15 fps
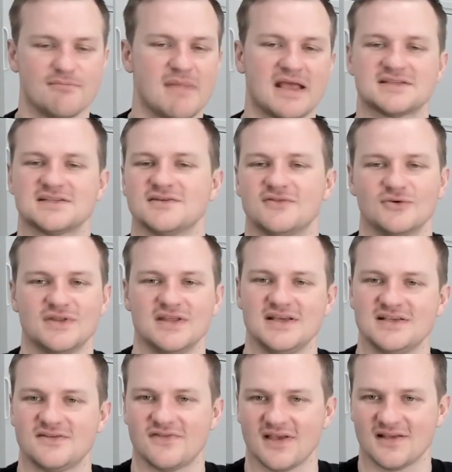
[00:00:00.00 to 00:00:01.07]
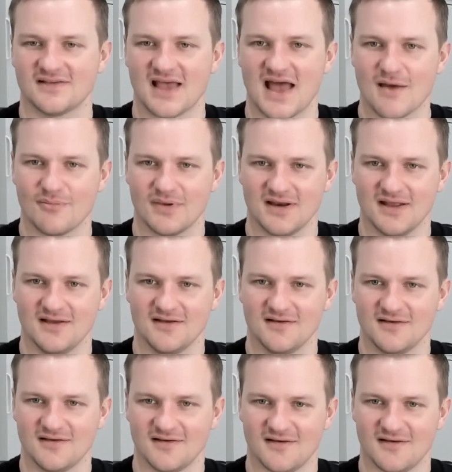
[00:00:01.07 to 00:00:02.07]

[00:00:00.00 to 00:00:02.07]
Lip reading: mix of all these things happening,